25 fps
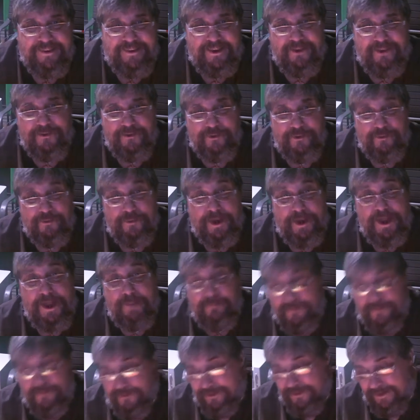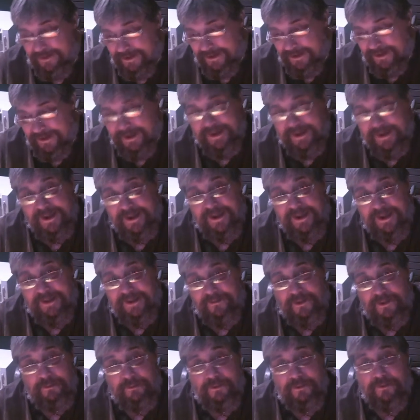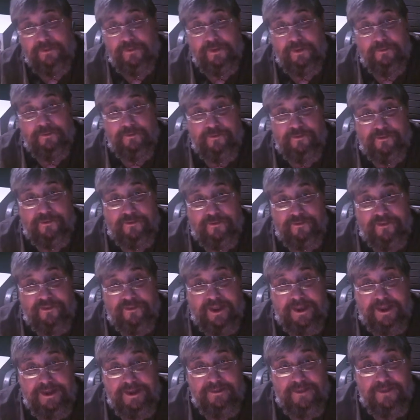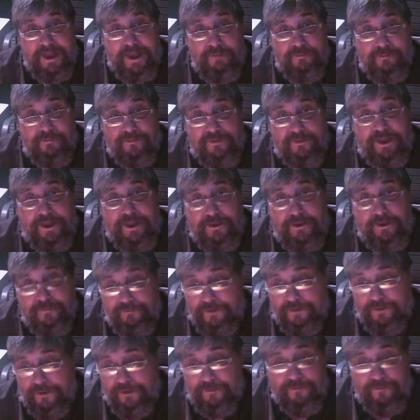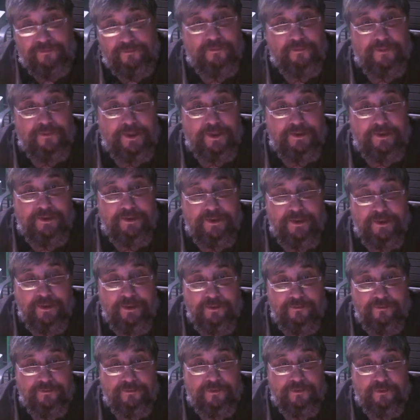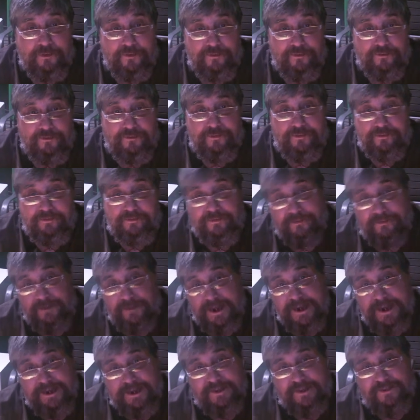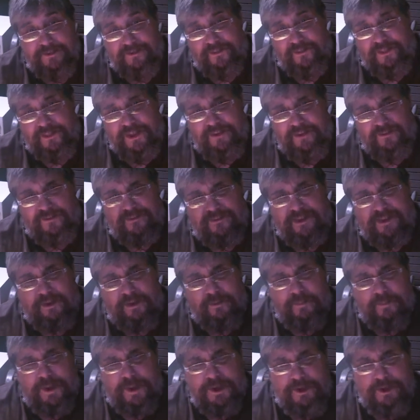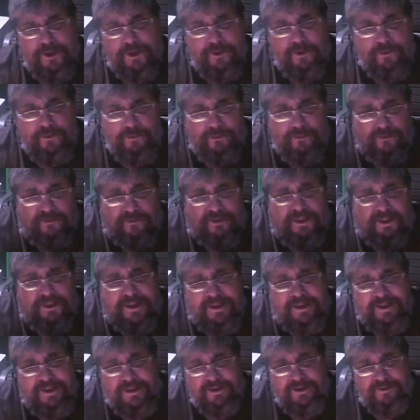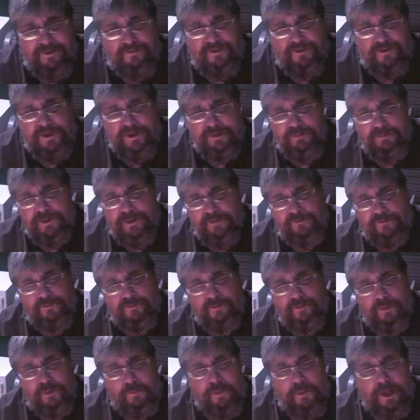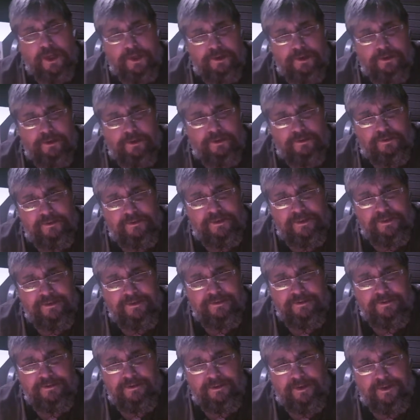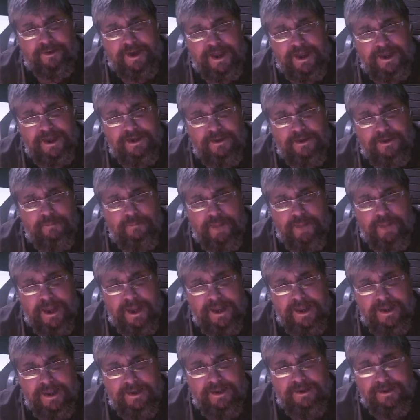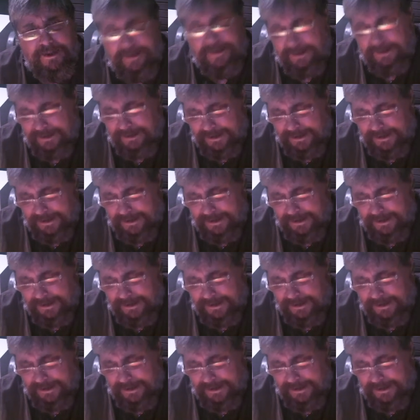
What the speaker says: under wraps. And they were deciding that was kind of fun, so they'd start sneaking things down my nose to feed me through a bottle or a hang-up bag,